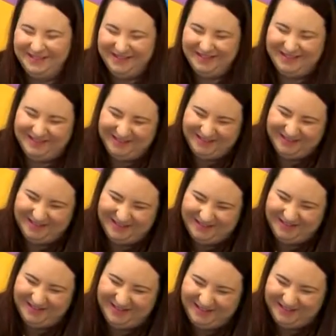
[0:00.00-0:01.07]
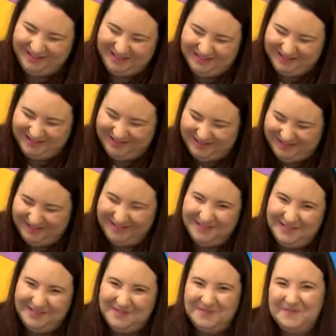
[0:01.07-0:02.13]

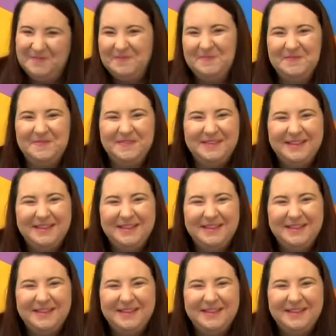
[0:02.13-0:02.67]
No words are spoken by the person on screen.